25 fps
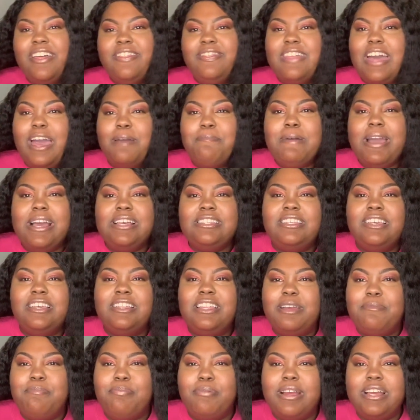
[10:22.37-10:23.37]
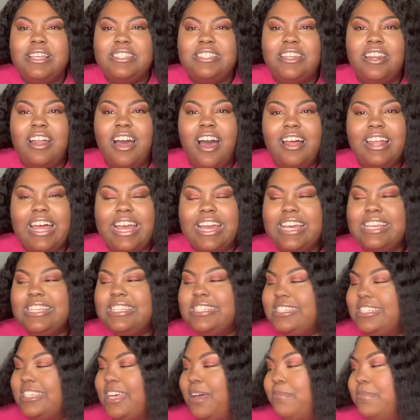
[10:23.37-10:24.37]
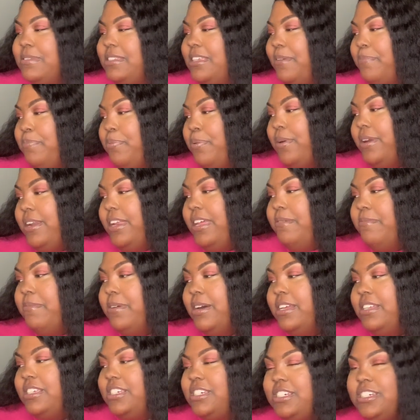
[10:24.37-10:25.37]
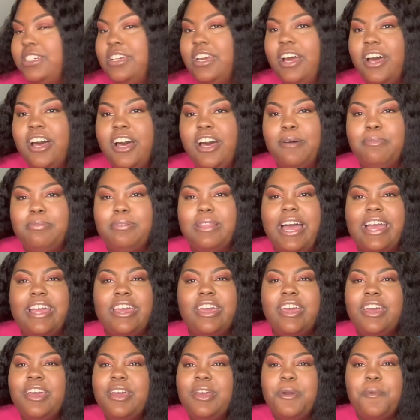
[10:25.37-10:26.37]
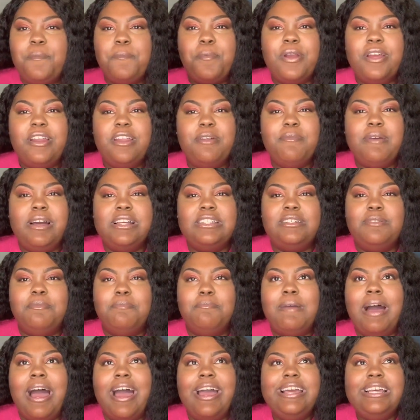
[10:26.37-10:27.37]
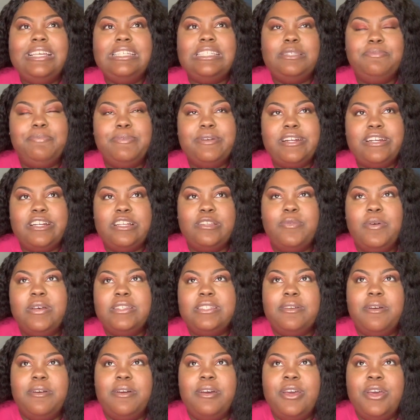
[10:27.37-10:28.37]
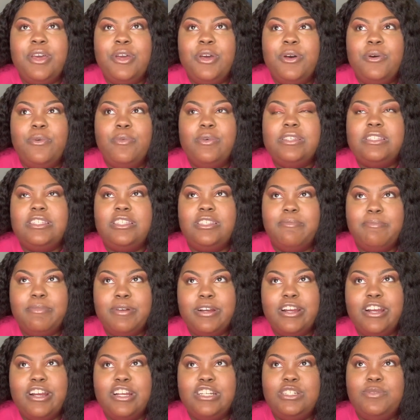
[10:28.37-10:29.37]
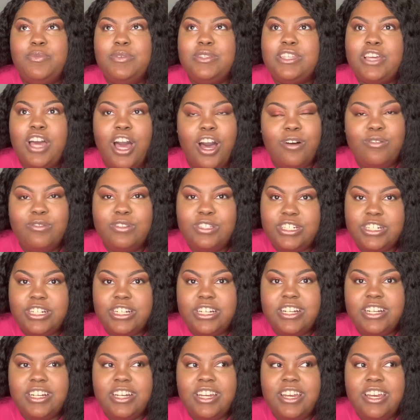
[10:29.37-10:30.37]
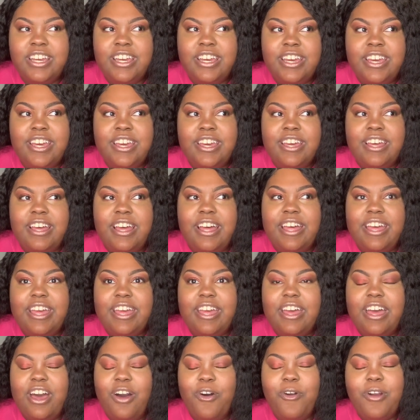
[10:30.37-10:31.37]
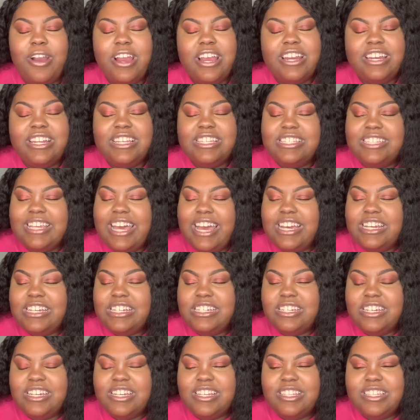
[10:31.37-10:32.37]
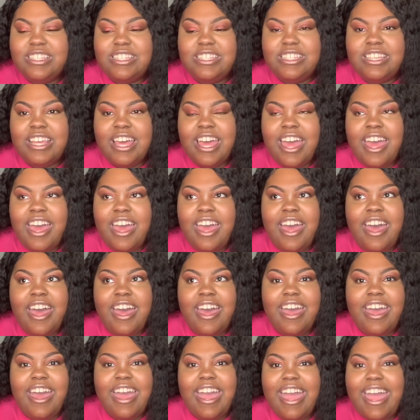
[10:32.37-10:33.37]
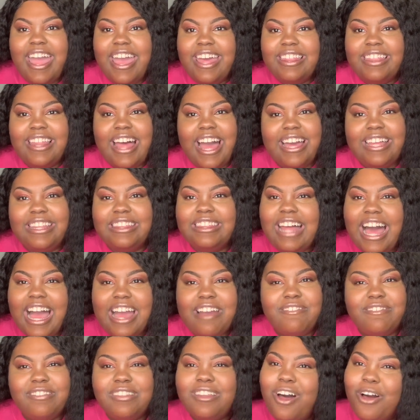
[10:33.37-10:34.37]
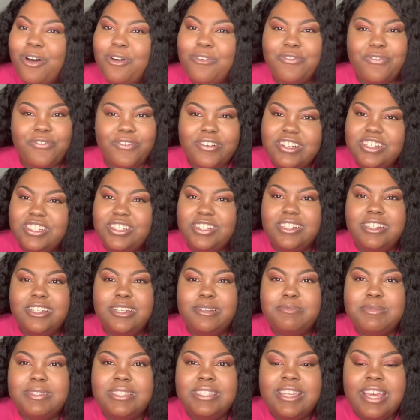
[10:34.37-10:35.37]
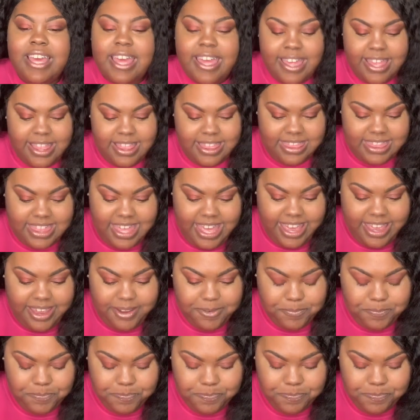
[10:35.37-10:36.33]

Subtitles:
basically brings it all, like, it sums it pretty much up. Like, pretty much my experience was submerged with culture, organizations, and like lifelong friendships that